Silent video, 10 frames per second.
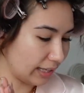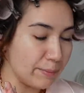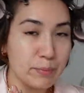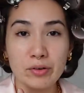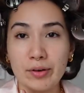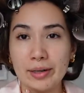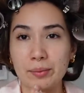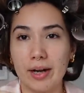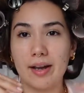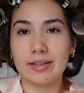And before
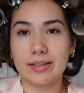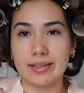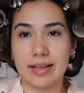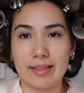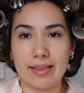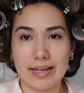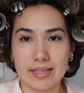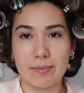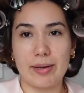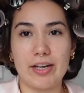anyone asks,
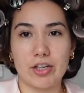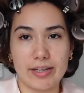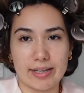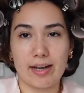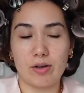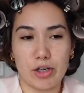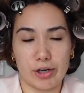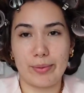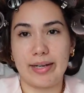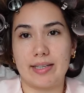this PJ set, I'll show
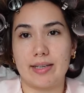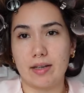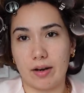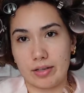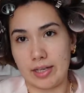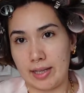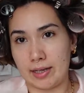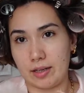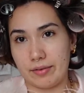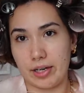you in its entirety at the end
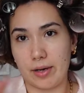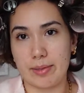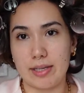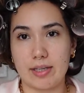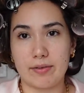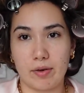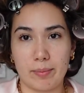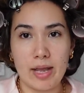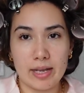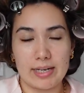of the video, but this is from
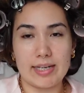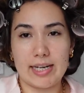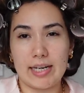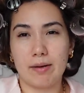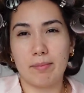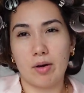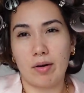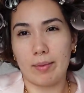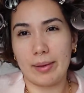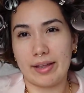Nadine
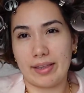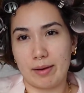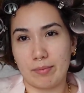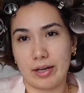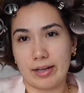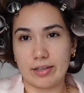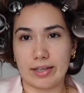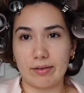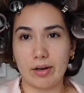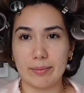Marabi. I think I'm pronouncing
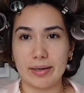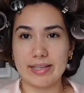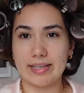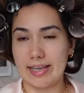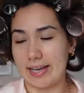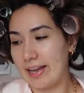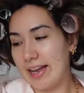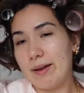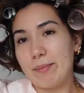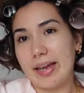that right, but it's the
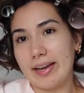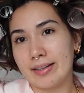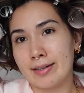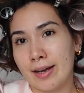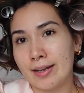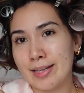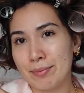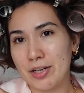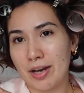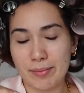pink Darcy
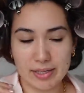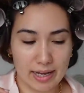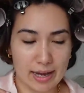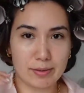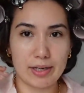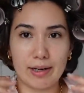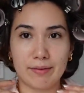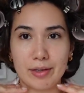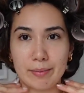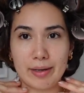pajamas. I absolutely
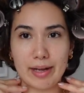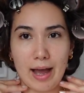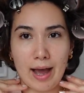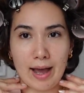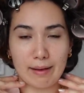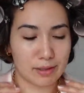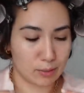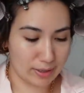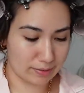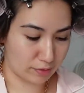love them. I'm going to
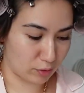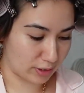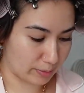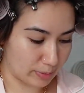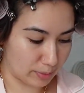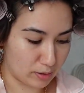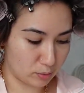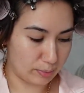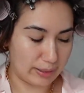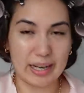wear them for Christmas, but I thought
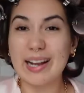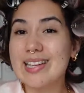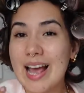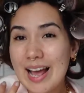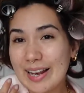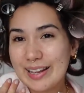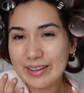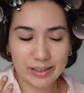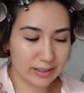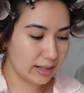it'd be a nice
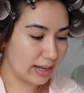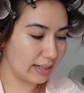little